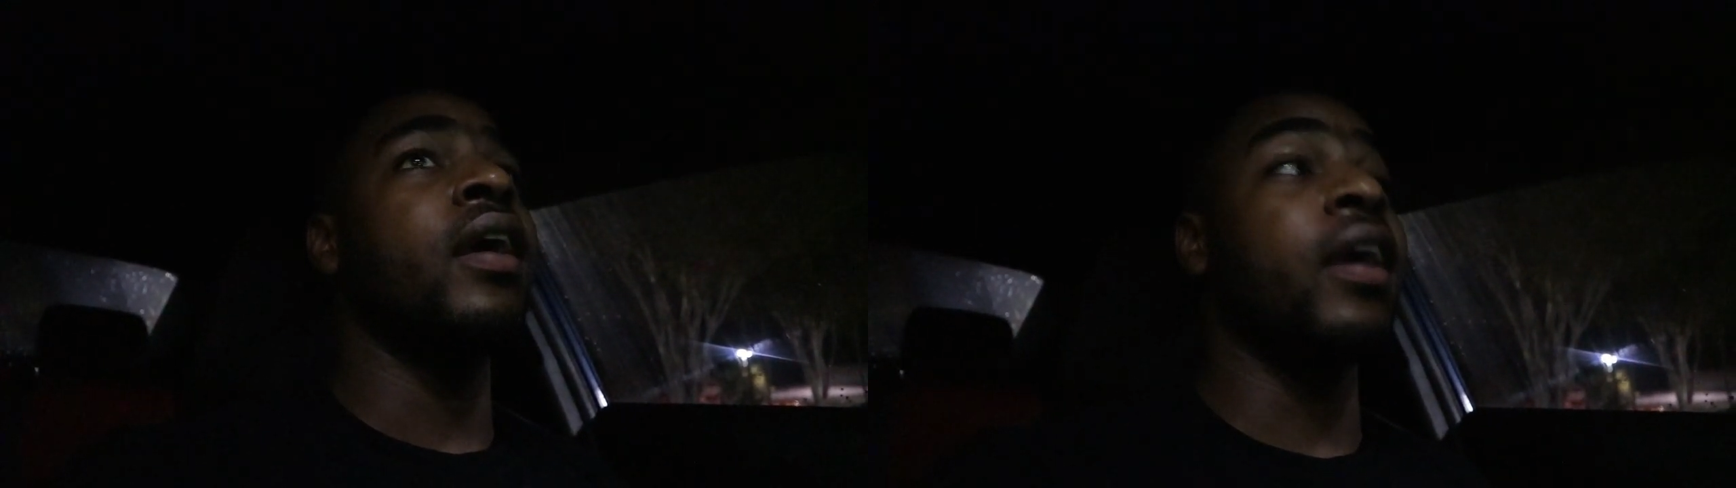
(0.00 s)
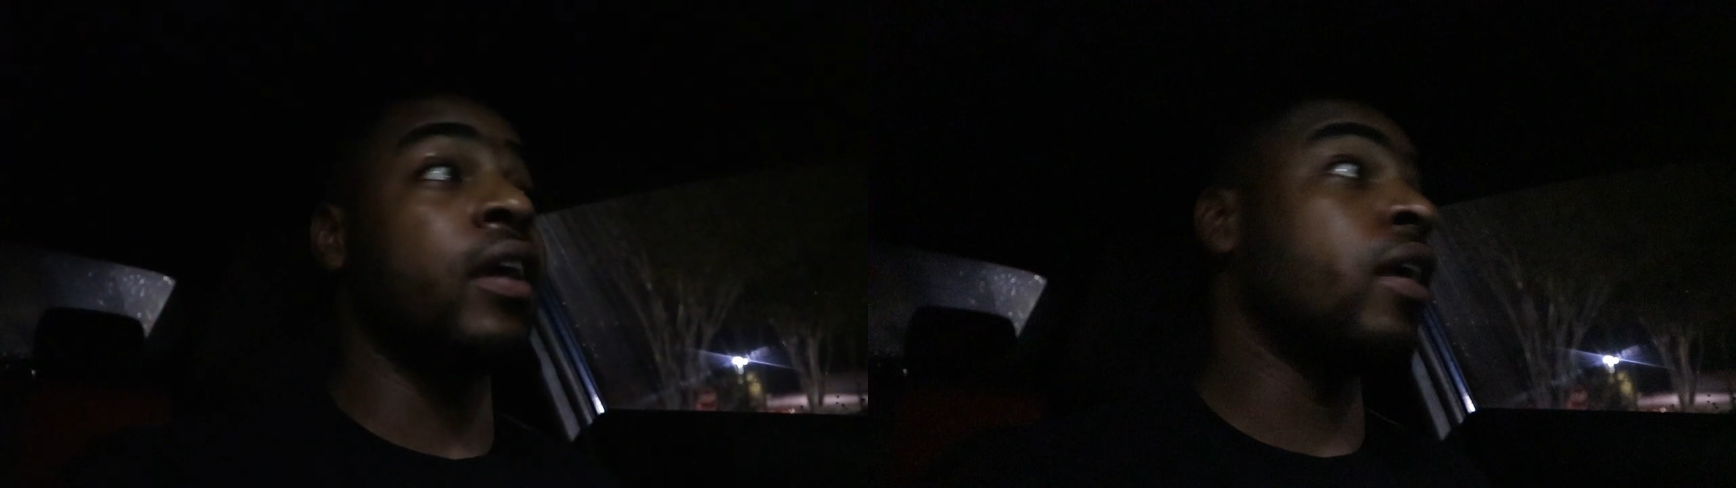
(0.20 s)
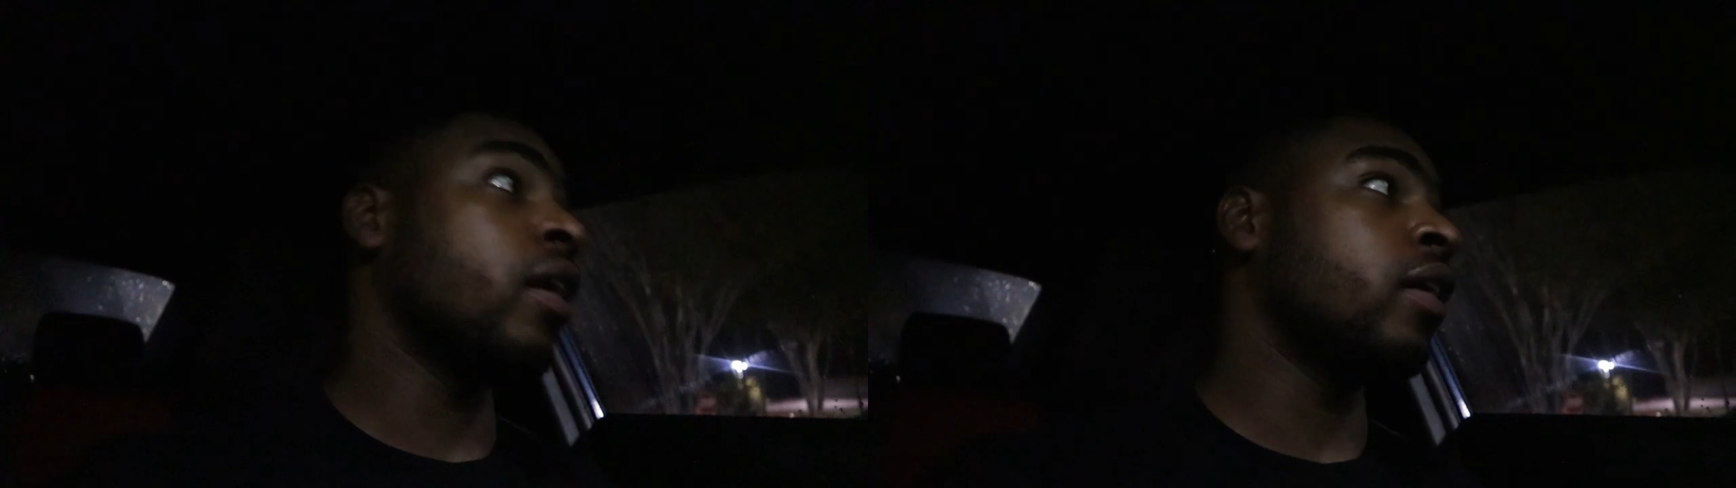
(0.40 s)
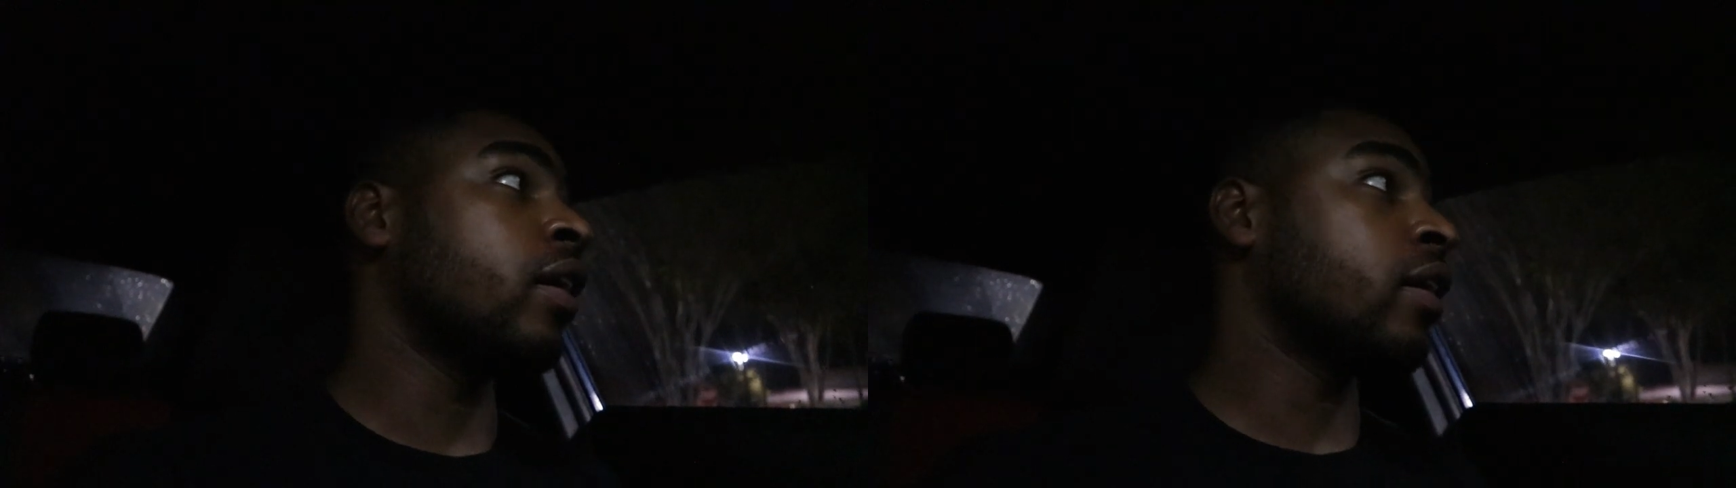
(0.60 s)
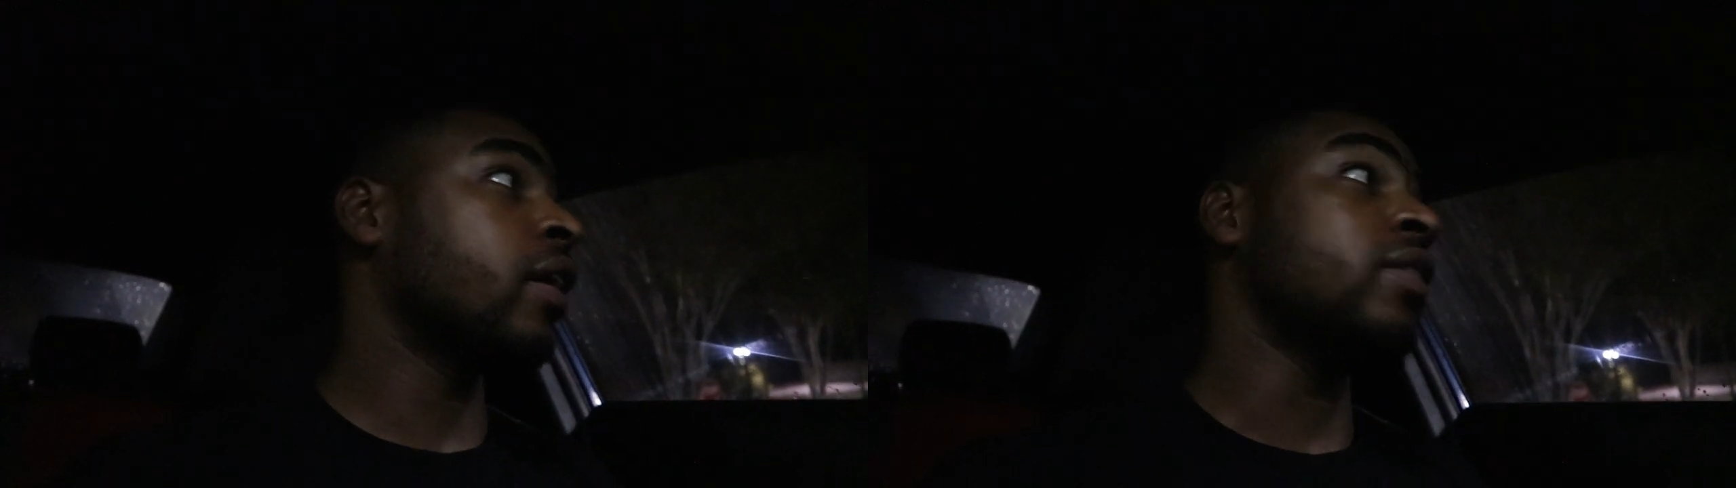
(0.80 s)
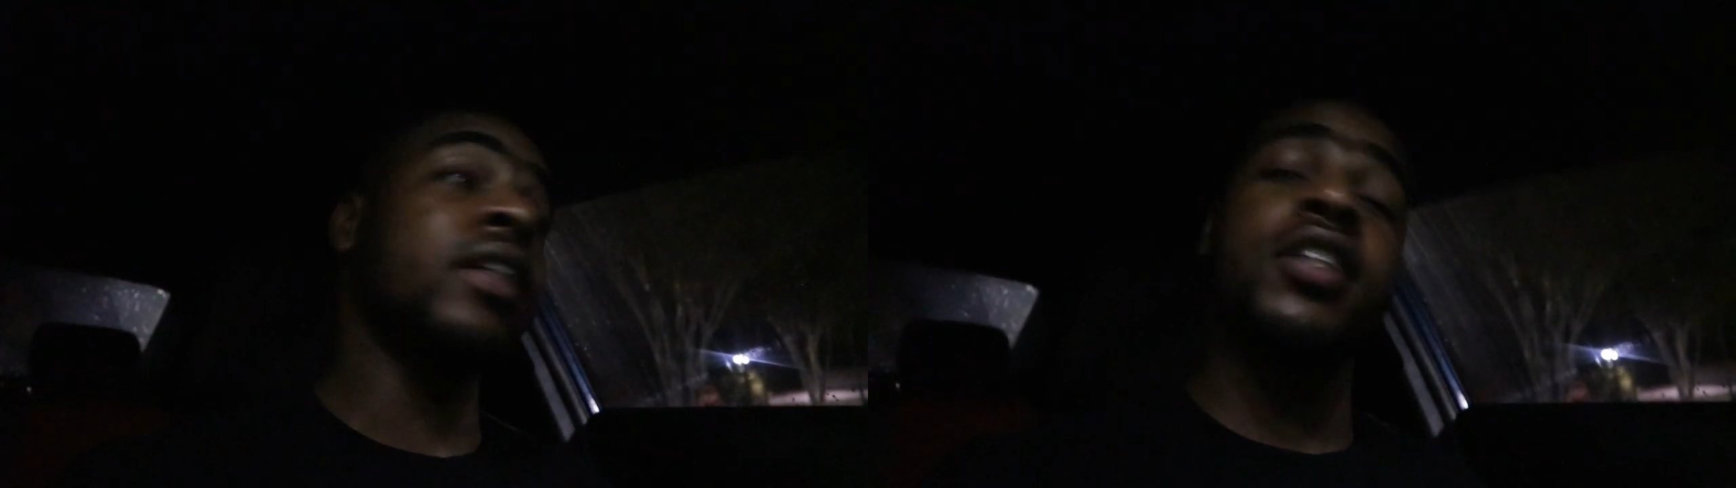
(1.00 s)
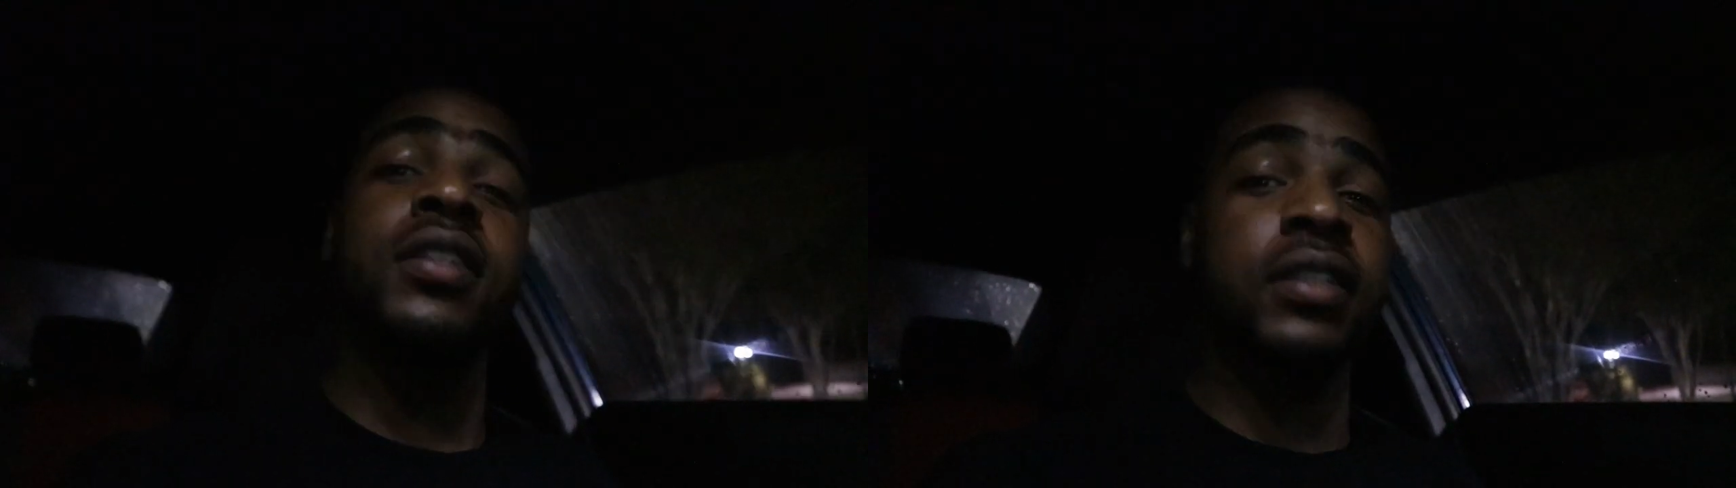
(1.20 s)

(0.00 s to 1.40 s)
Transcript: And I guess I changed